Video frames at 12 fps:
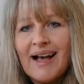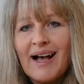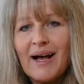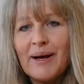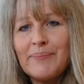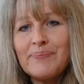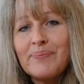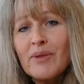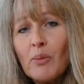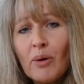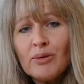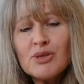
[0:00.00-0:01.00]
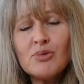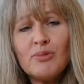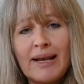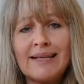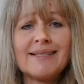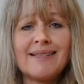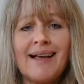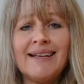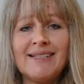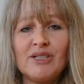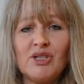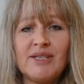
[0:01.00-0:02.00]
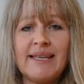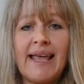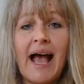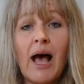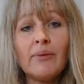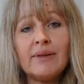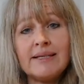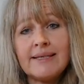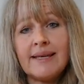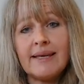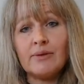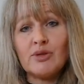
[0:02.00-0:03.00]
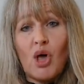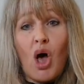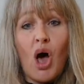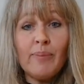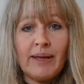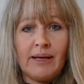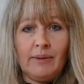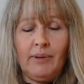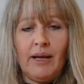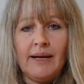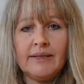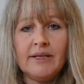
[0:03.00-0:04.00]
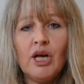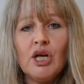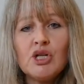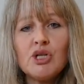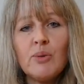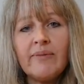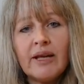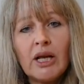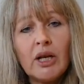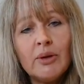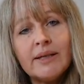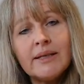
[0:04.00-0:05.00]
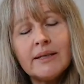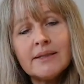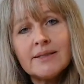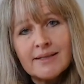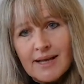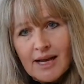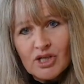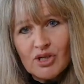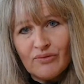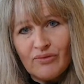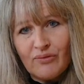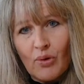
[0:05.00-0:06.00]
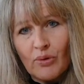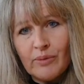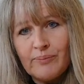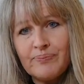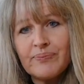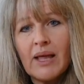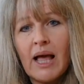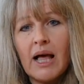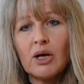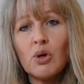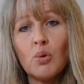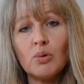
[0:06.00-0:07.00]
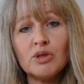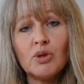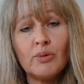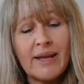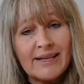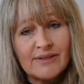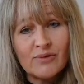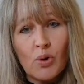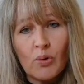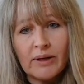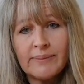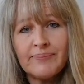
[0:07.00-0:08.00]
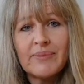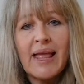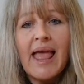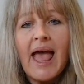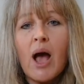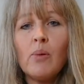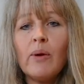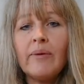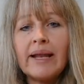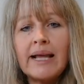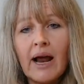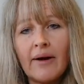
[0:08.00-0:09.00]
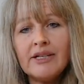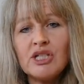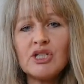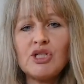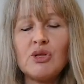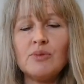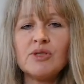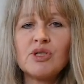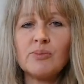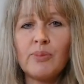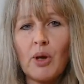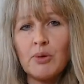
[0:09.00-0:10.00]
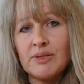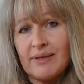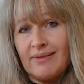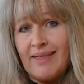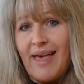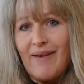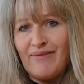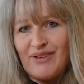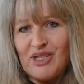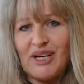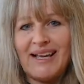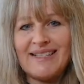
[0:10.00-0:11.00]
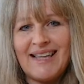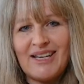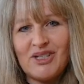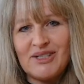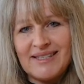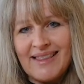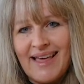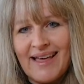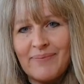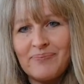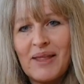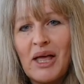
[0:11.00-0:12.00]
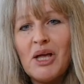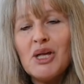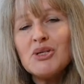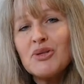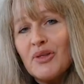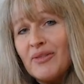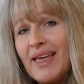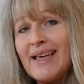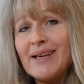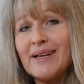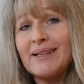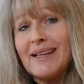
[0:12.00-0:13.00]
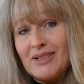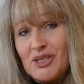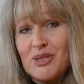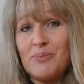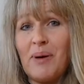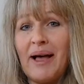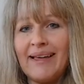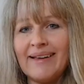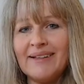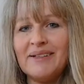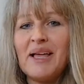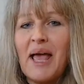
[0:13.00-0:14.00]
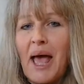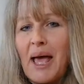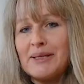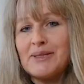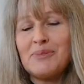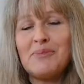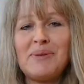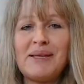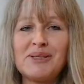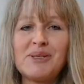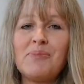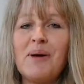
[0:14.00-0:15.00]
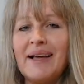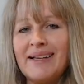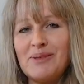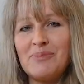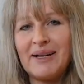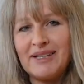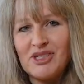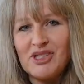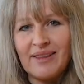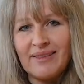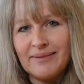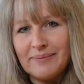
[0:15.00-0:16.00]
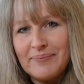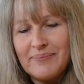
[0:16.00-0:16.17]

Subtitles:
We're also really excited to see how these skills are being applied. So we've included a discussion forum called Creative Corner, and we're encouraging students to post their visualizations there so that they can inspire and be inspired by each other.